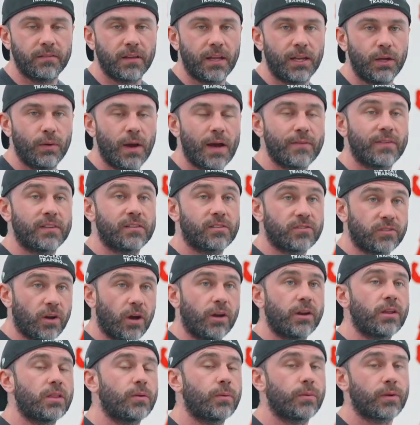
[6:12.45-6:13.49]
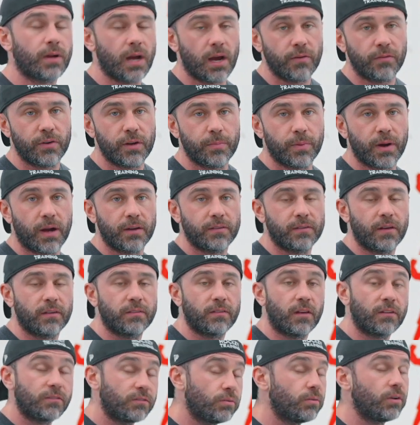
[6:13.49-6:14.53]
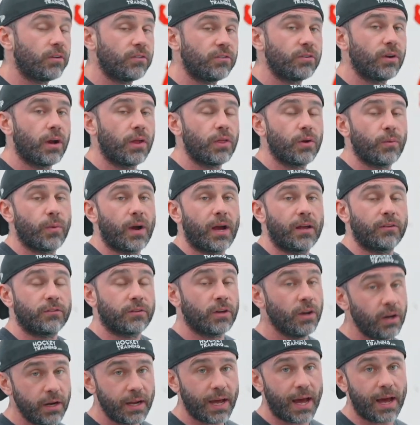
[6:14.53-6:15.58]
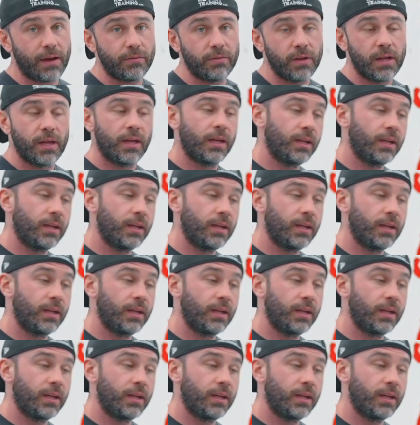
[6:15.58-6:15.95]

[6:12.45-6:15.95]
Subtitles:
and you haven't started the recovery process as soon as you otherwise could have